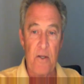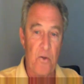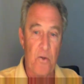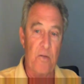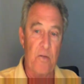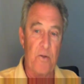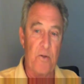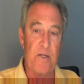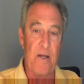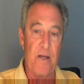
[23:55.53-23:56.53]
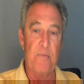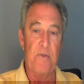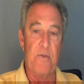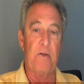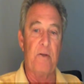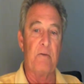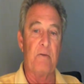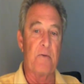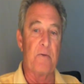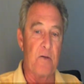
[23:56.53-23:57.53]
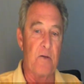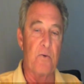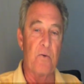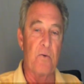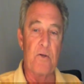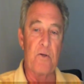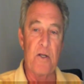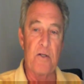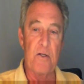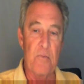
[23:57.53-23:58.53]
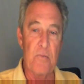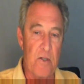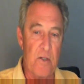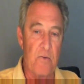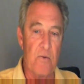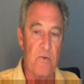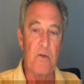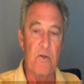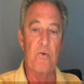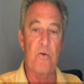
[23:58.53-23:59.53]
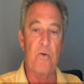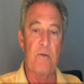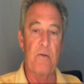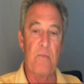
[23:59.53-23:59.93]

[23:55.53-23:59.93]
You need to put the times in here for a single door with a transom, single door with no transom.